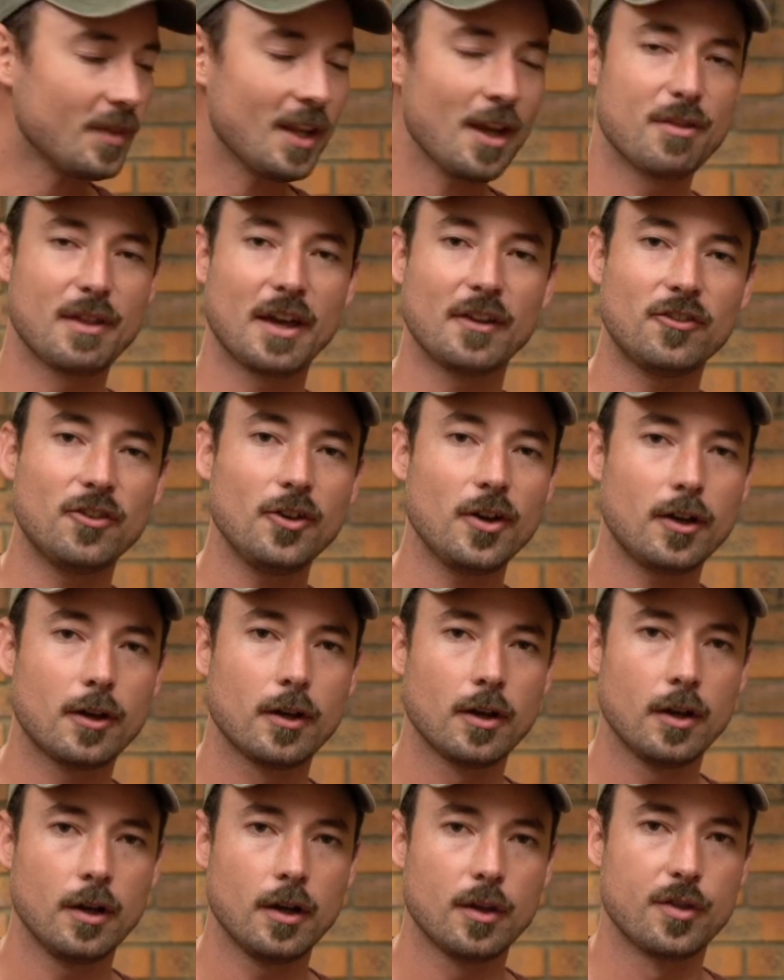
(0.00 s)
They took
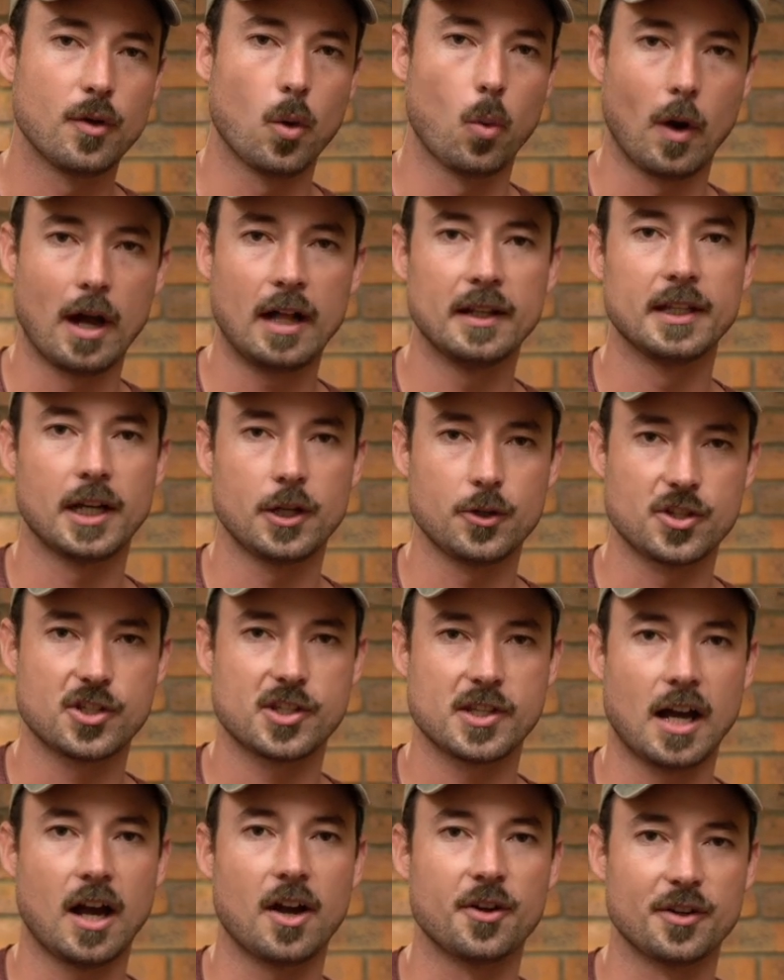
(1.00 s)
the well-known
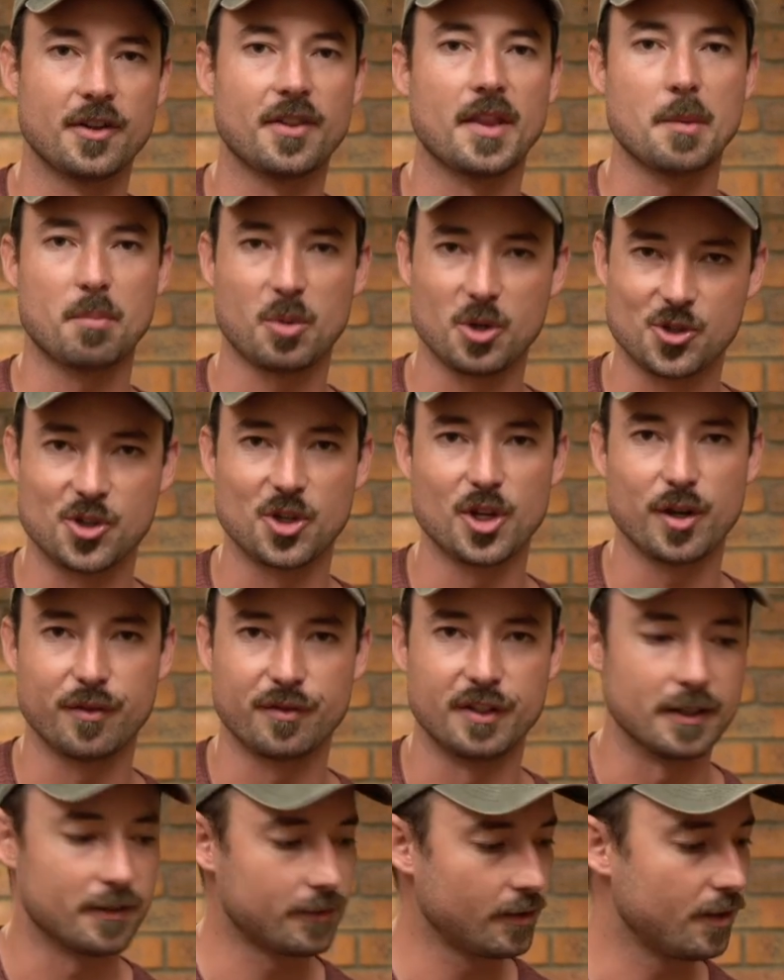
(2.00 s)
sound and they preserved
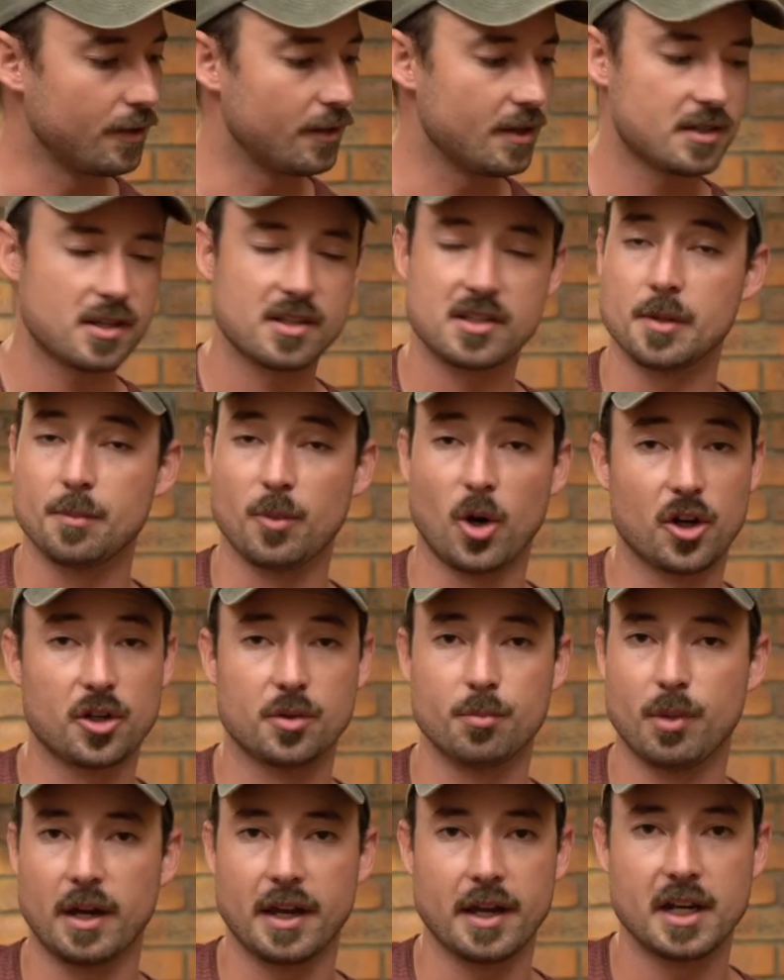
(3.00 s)
it. This is a
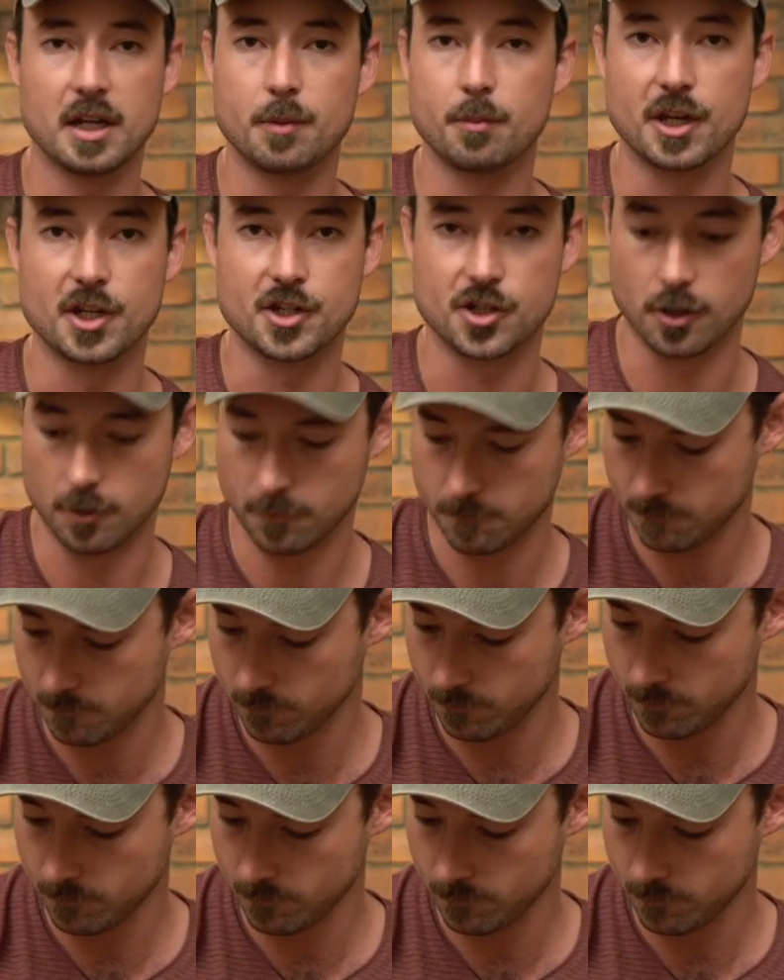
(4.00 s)
Martin by any measure.